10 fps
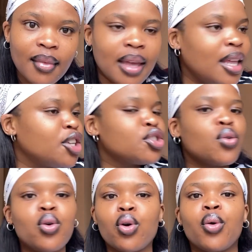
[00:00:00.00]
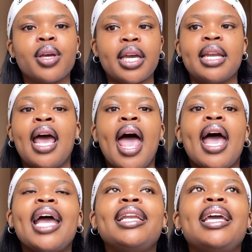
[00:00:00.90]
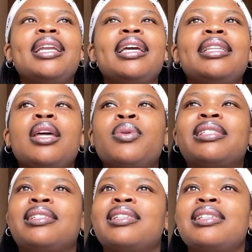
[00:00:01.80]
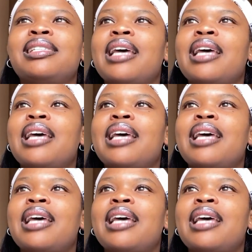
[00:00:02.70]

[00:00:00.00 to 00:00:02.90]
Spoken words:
They're just all going in, and there was this